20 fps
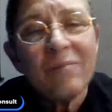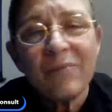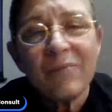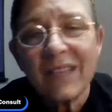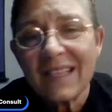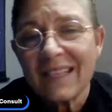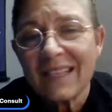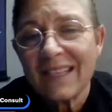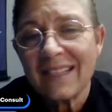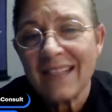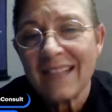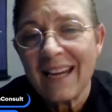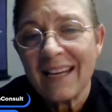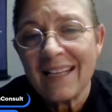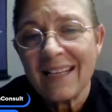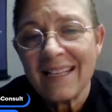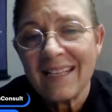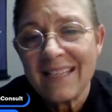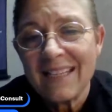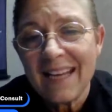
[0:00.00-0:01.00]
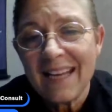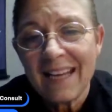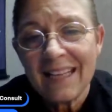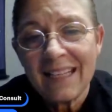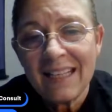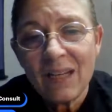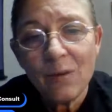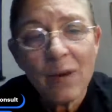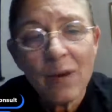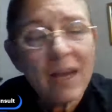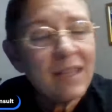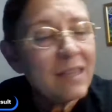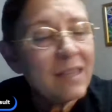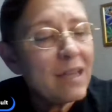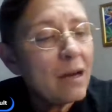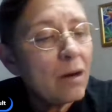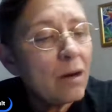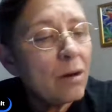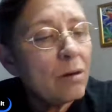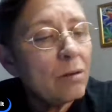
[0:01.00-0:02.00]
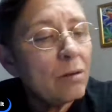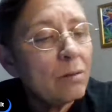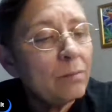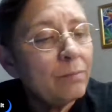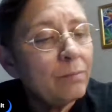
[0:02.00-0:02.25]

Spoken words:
because it's kind of sandy right there.